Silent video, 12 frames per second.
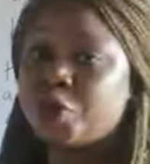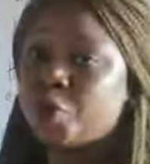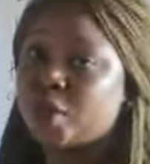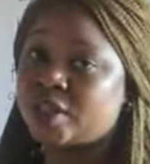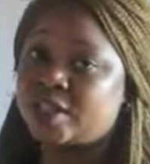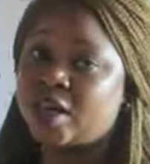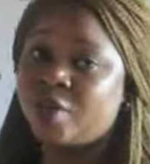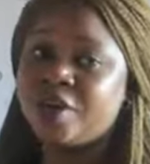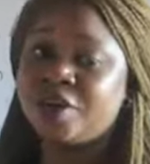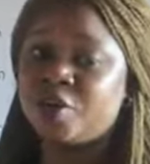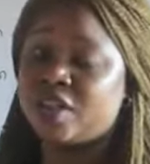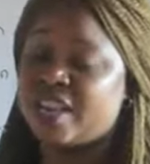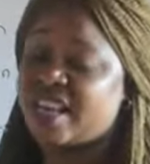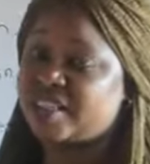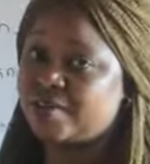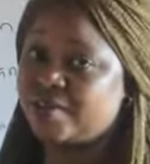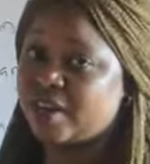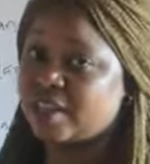water. When the water
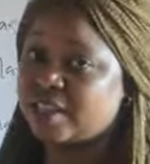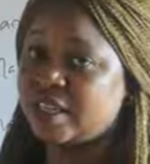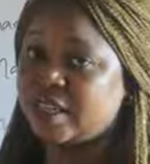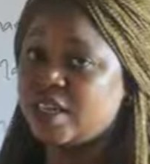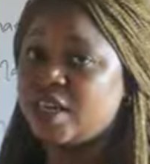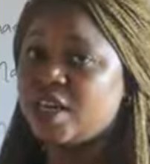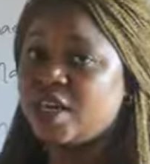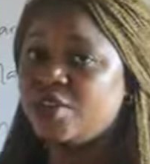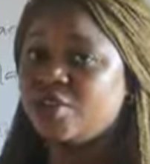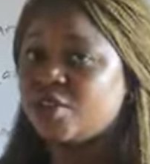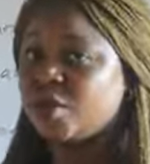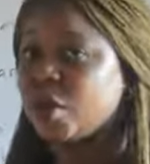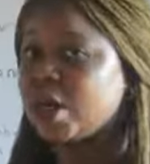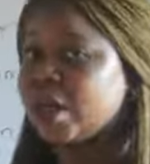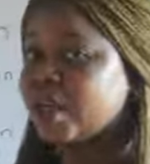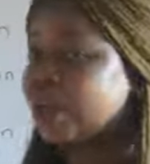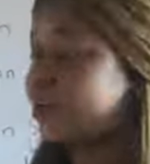is infected, if it's not clean,